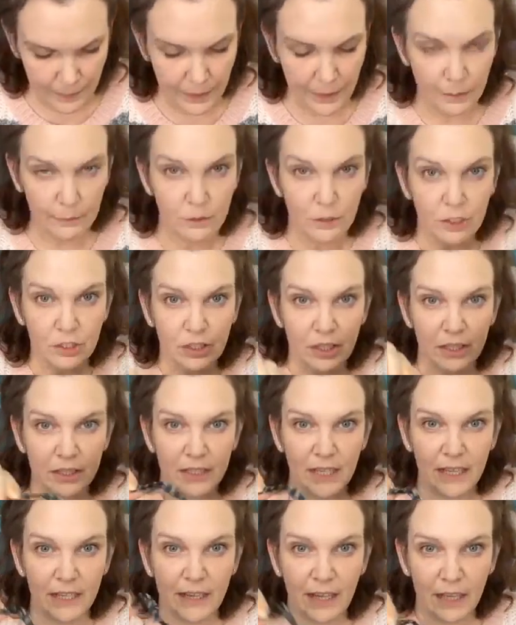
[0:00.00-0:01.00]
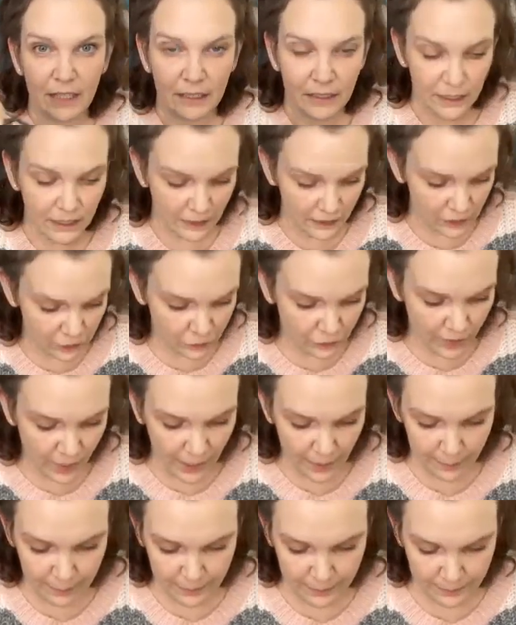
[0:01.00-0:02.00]
I'm just going to take that little
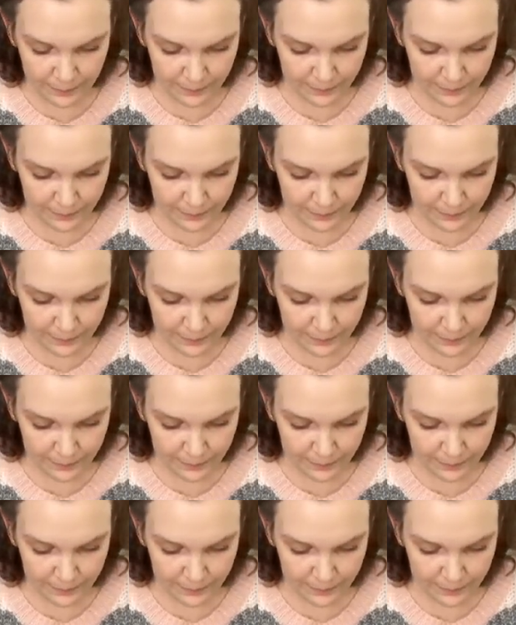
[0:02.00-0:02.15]
scrap.